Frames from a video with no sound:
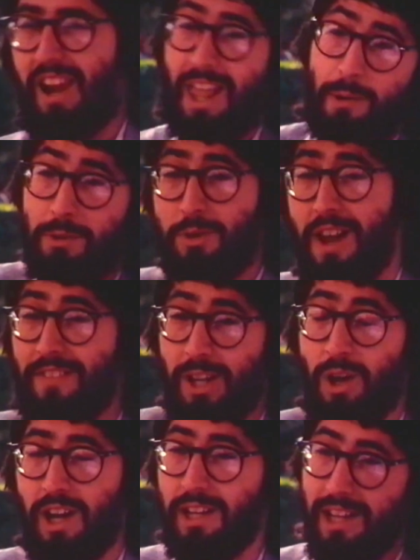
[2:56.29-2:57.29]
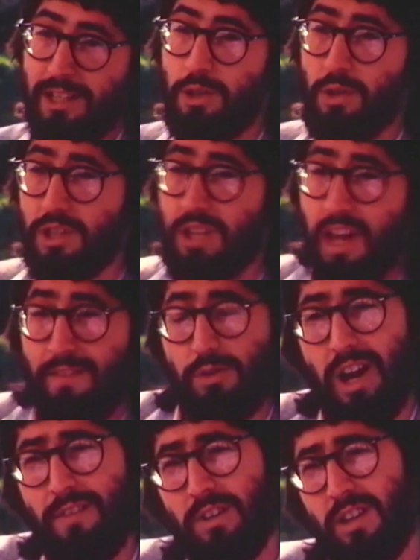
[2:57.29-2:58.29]
We're driving along, a Yugoslav
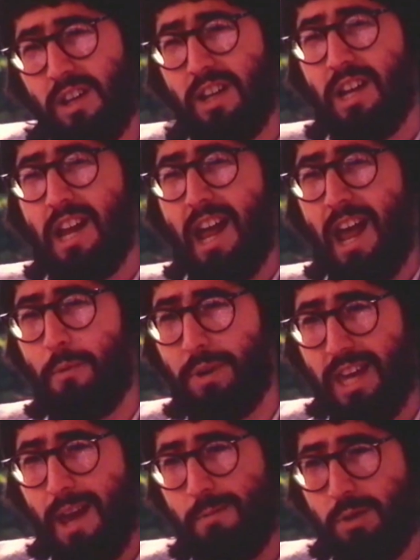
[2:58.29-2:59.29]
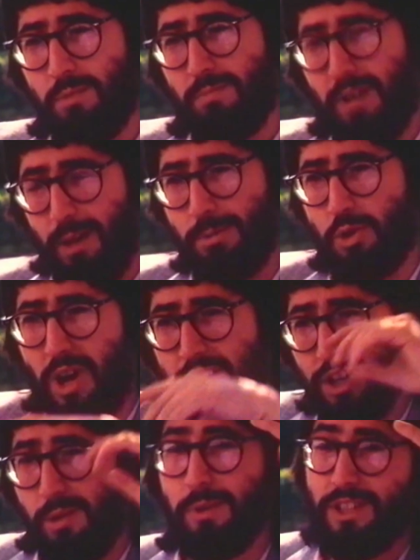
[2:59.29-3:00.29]
driver, and we came to an
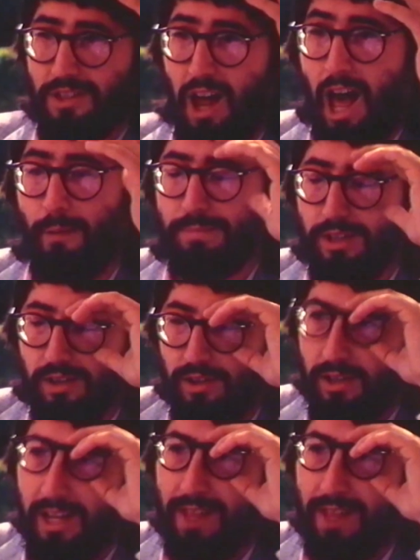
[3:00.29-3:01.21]
obstruction and we stopped. And